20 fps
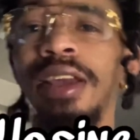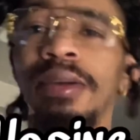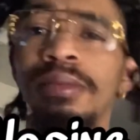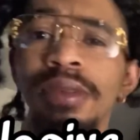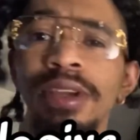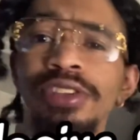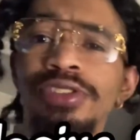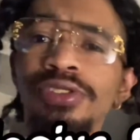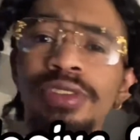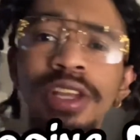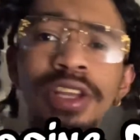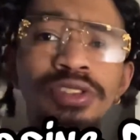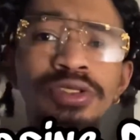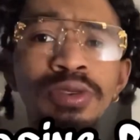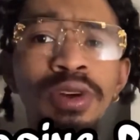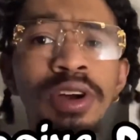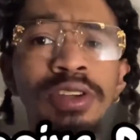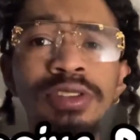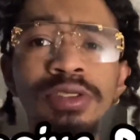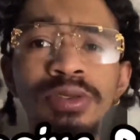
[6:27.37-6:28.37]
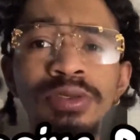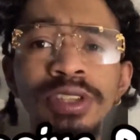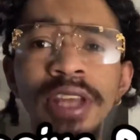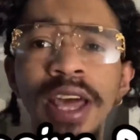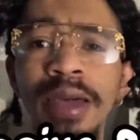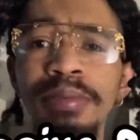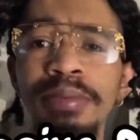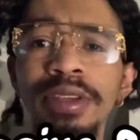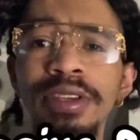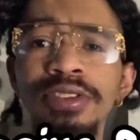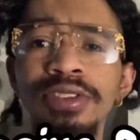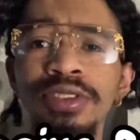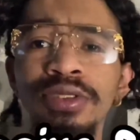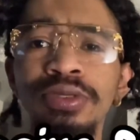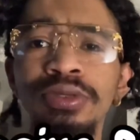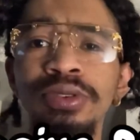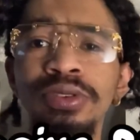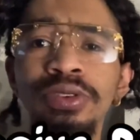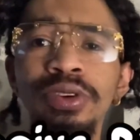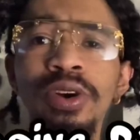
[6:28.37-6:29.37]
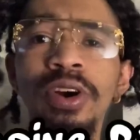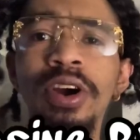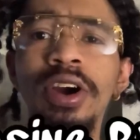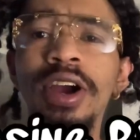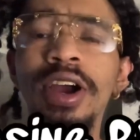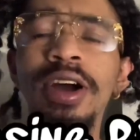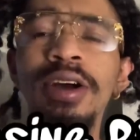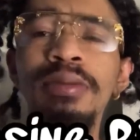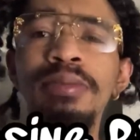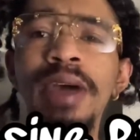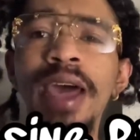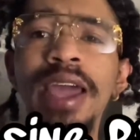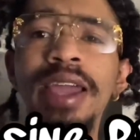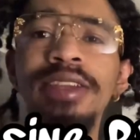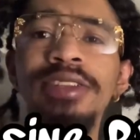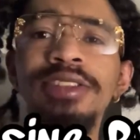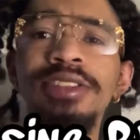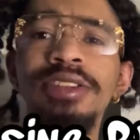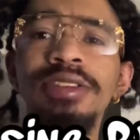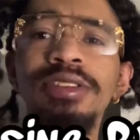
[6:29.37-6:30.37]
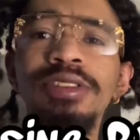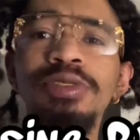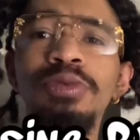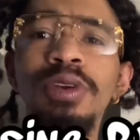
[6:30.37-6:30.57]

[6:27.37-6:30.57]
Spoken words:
Make sure that you also tap into, you know, our Unpackage series,